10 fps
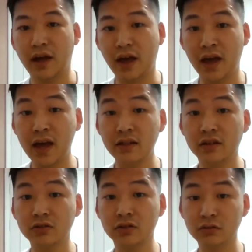and
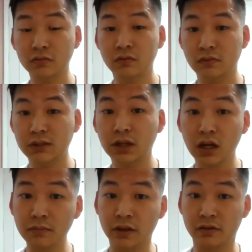also leave a
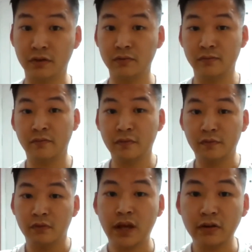comment
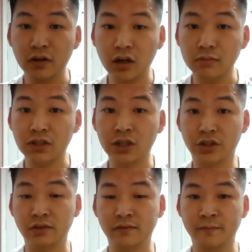down in the comment
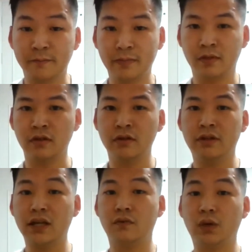section.
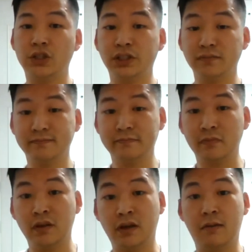Thanks for watching.
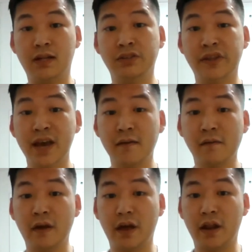Have a nice day,
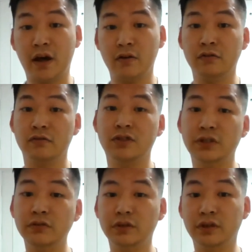and I'll see
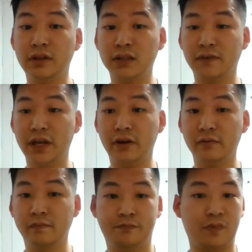you in the next video.
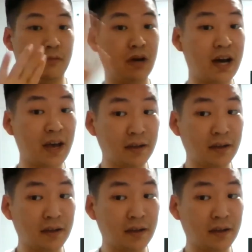Goodbye.